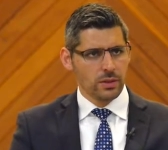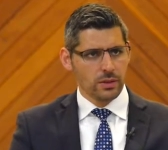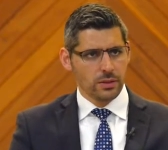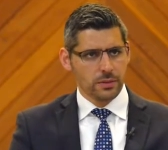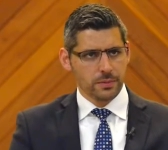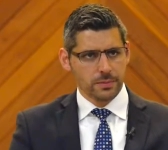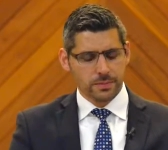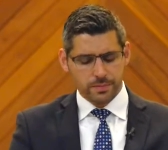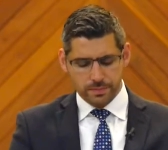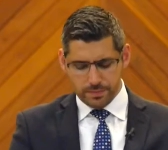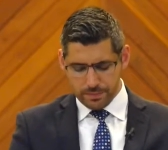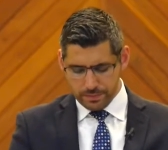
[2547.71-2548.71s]

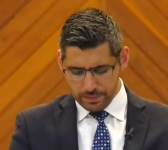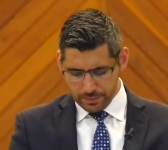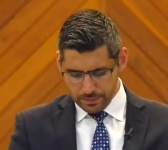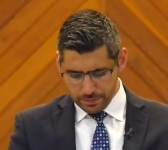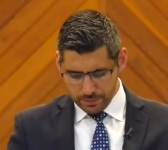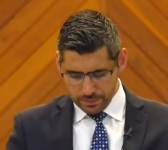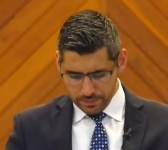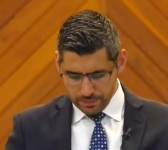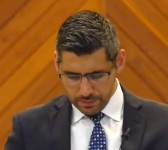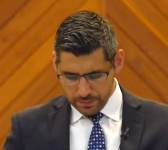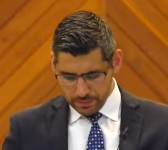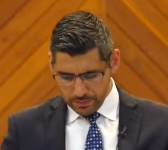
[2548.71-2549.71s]

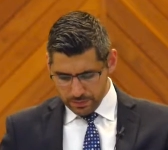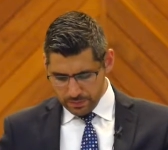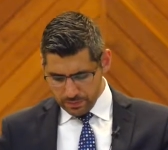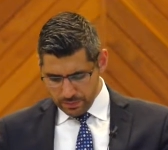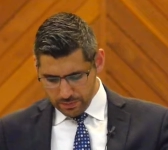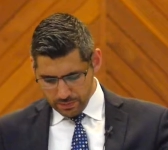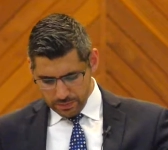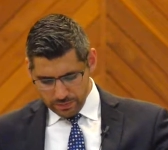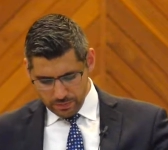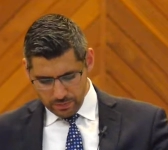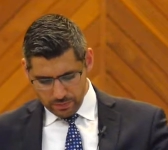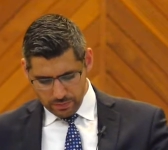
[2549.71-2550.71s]
[no speech]